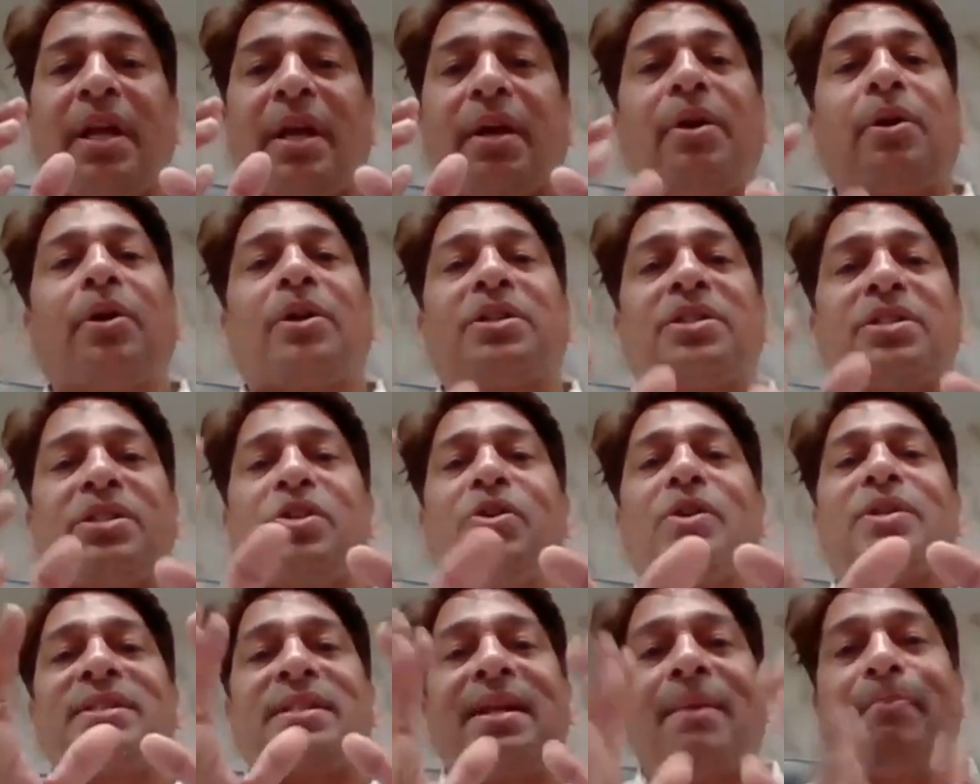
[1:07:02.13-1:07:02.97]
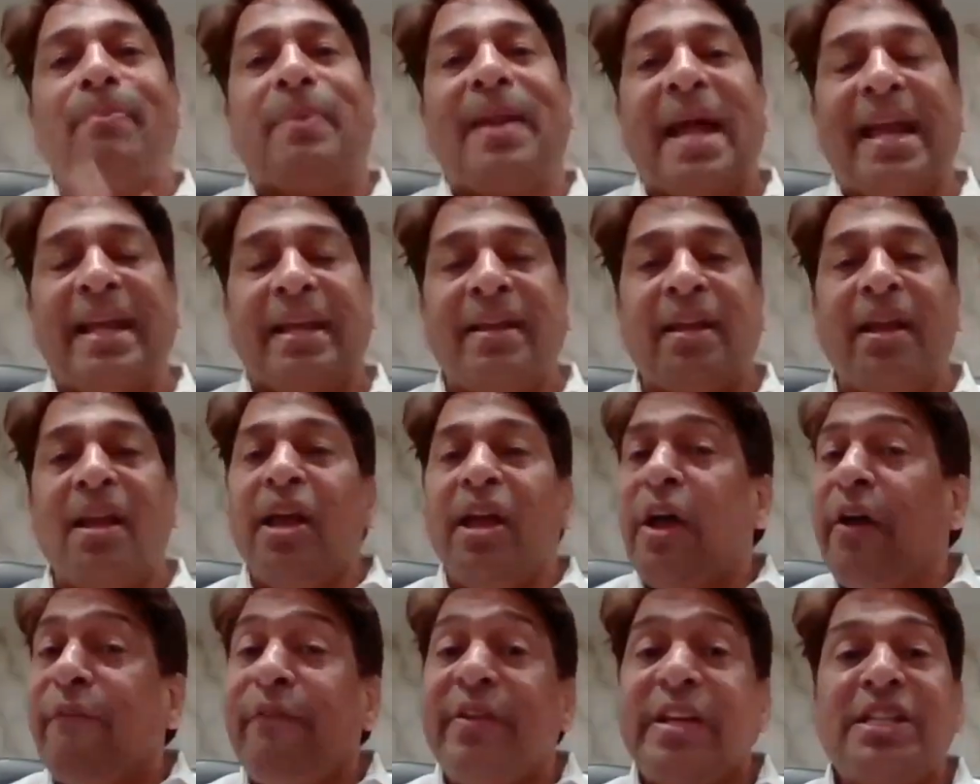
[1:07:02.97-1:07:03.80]
for the goods you're supplying,
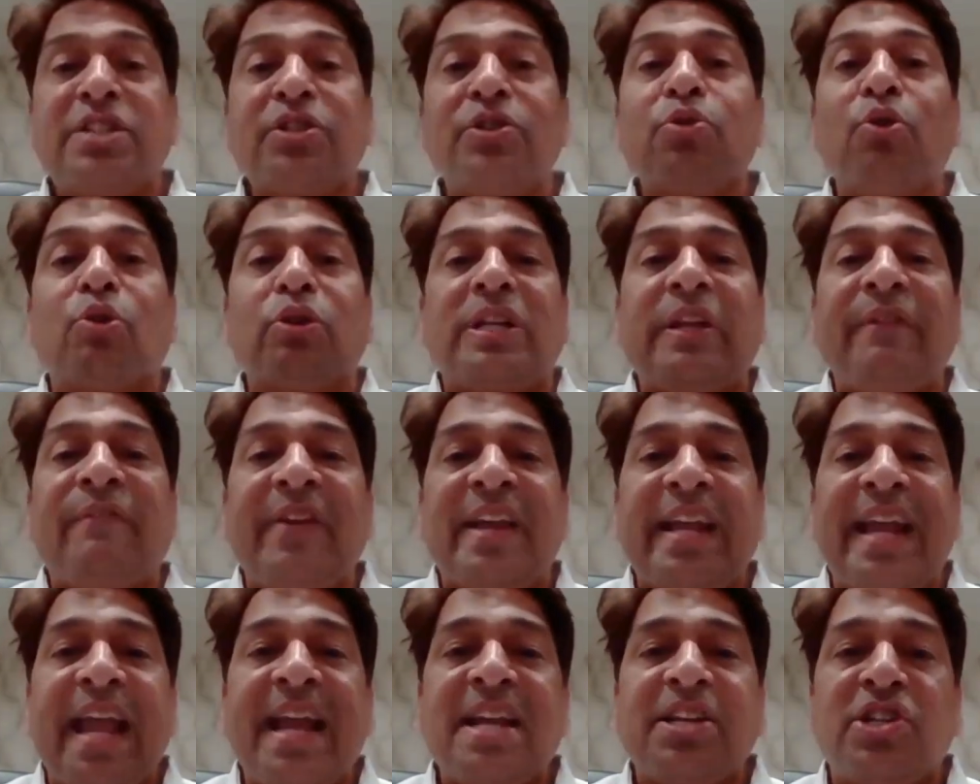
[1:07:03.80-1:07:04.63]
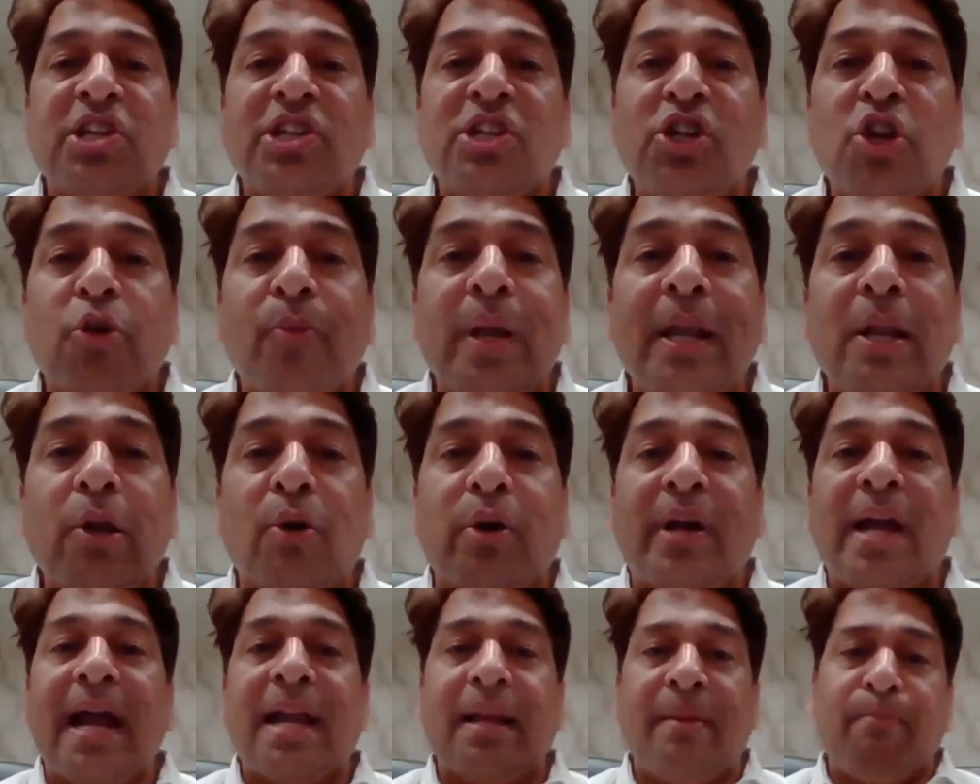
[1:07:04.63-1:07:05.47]
which notification you will
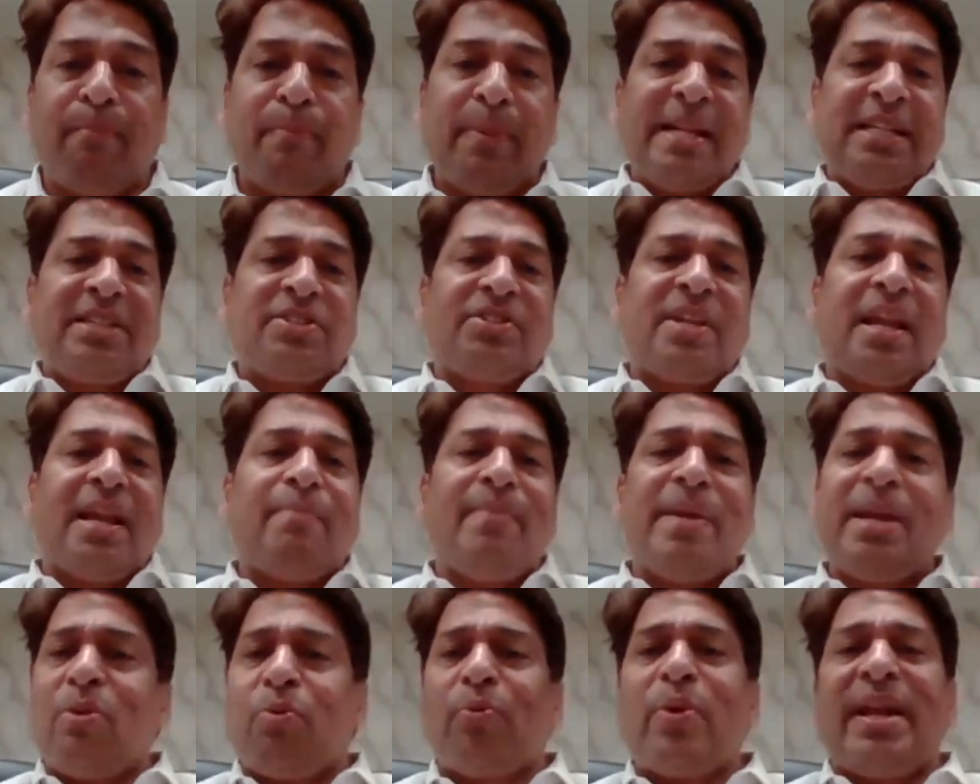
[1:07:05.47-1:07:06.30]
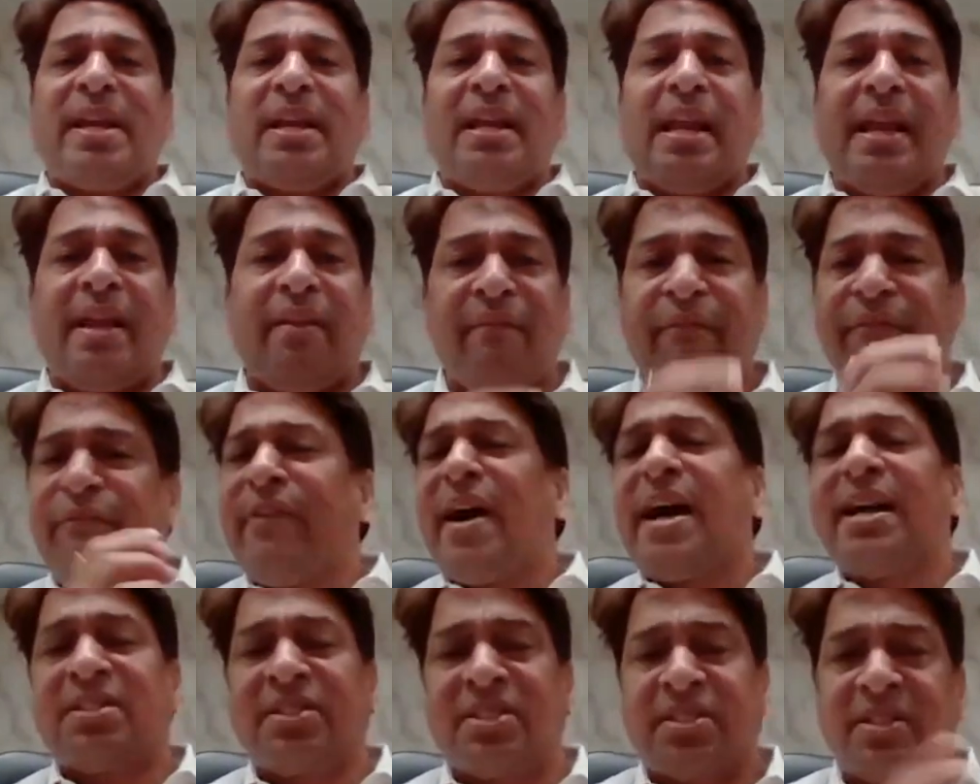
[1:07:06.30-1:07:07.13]
look at? Please tell me quickly,
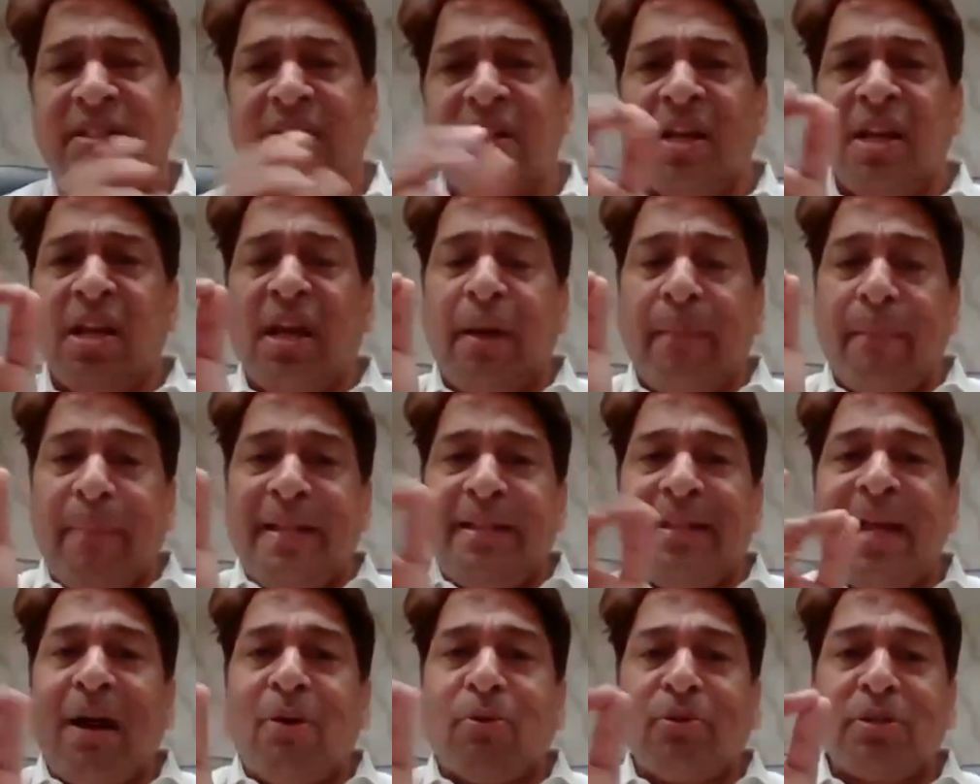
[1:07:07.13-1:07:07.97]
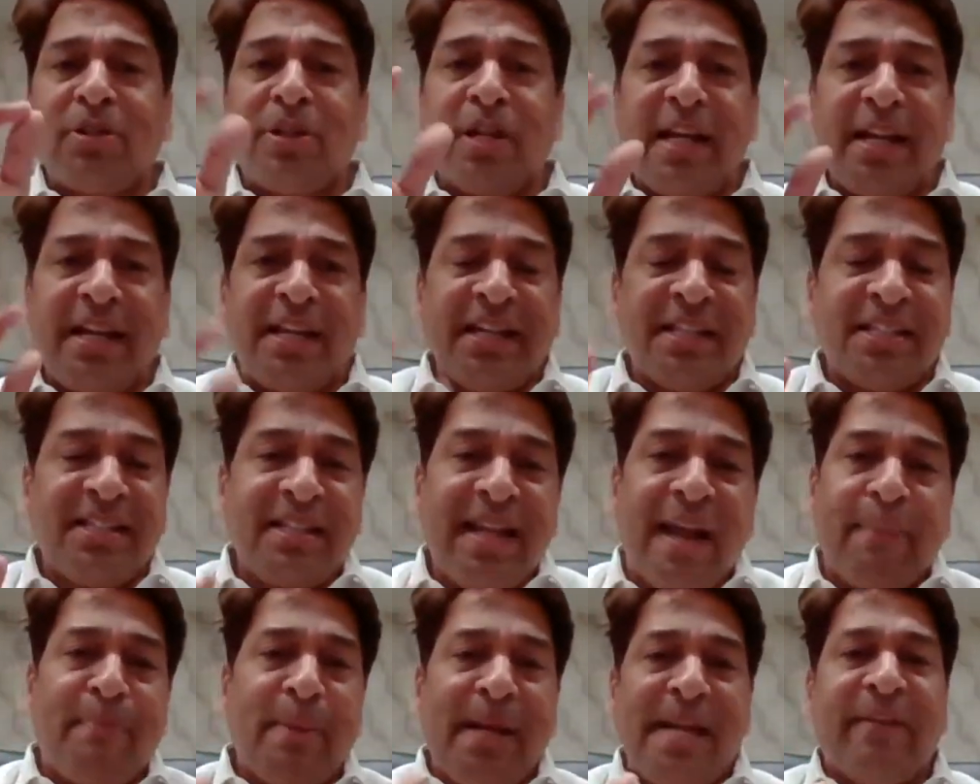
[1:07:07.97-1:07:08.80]
fast, without, it
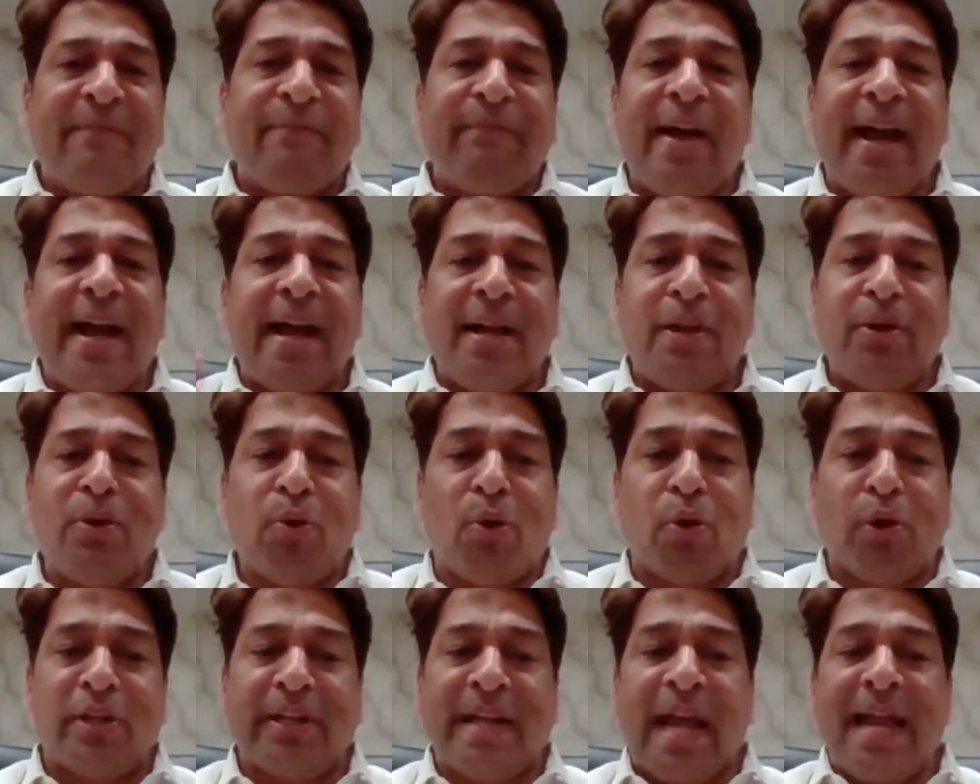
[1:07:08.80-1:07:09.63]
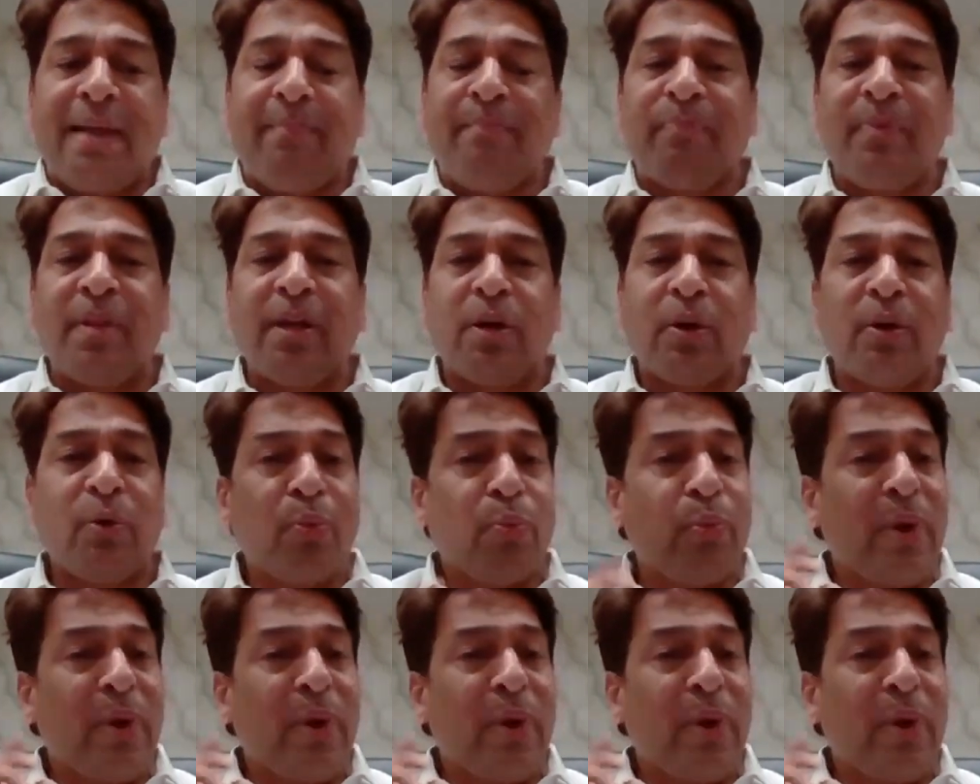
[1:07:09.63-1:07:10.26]
is rapid fire, no time.